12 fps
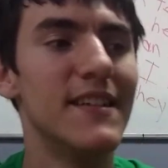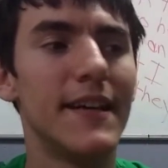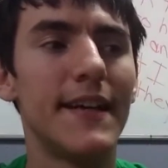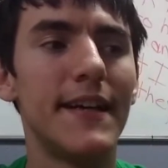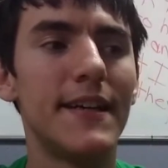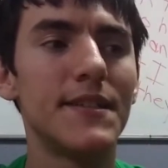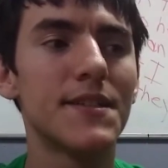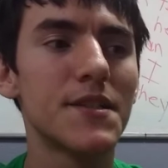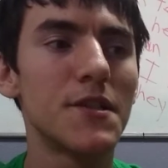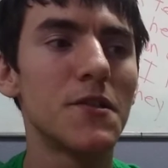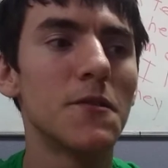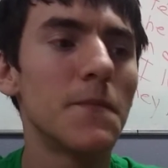And
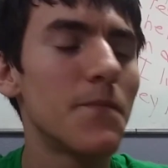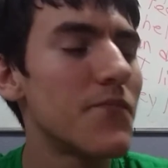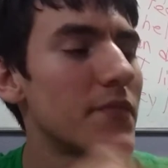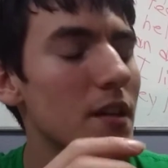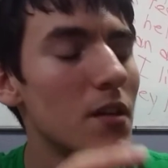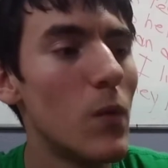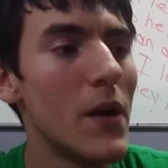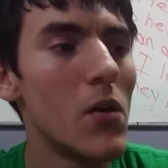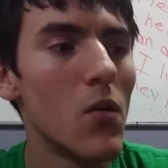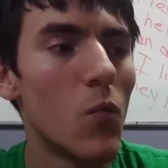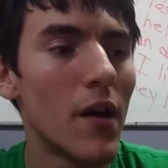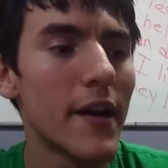so we
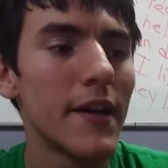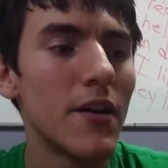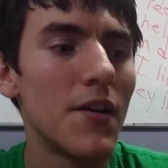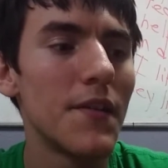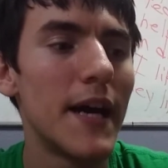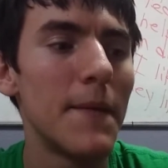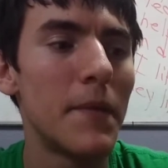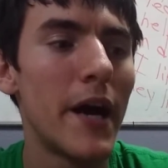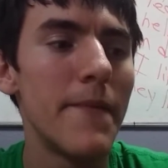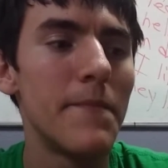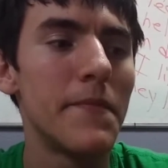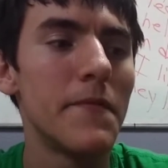were working on that
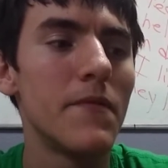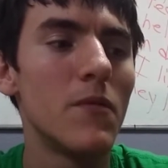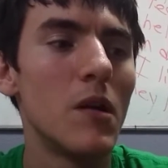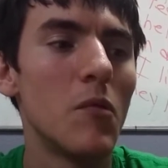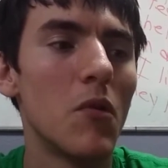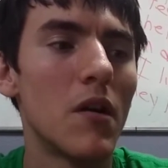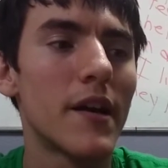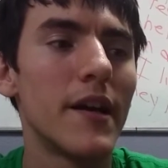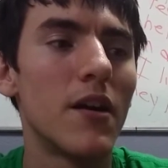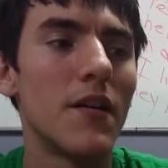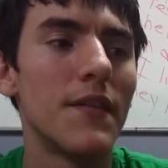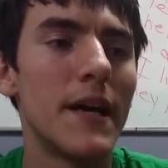pipe. We were working
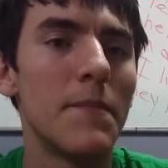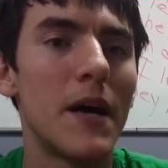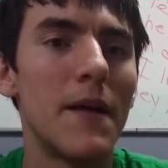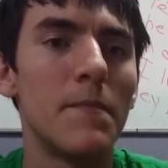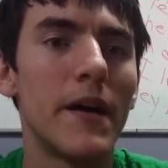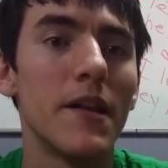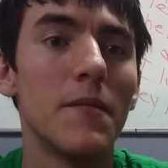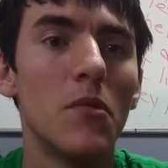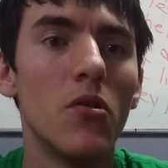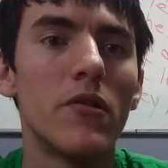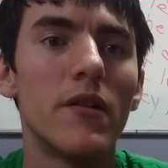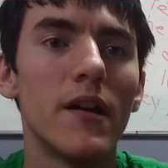on that pipe by the
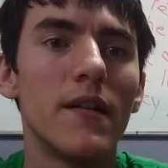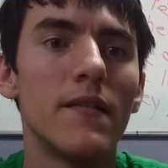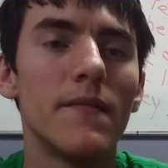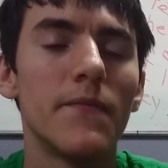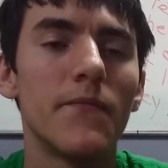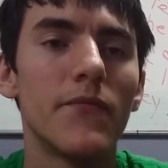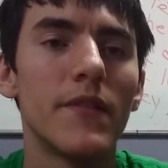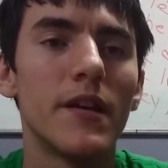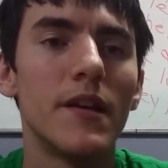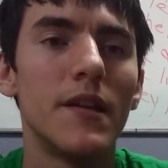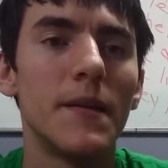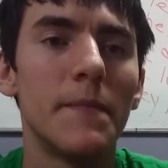motor
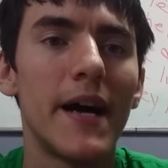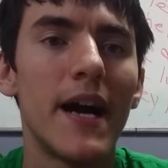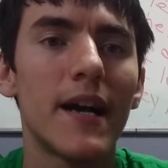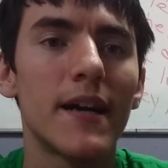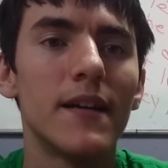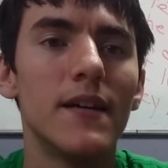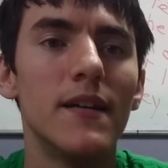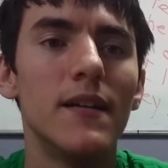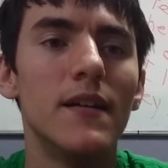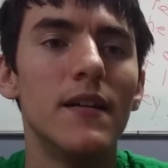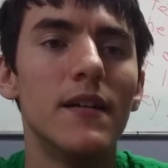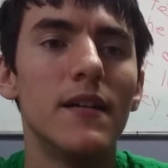in the back,
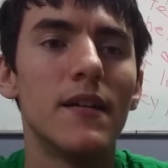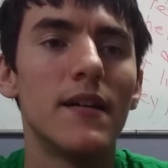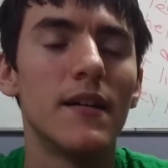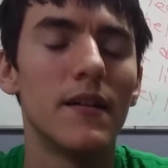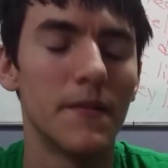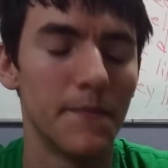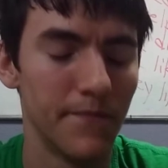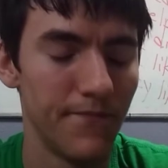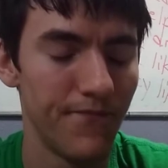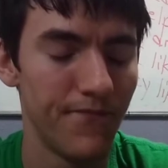um,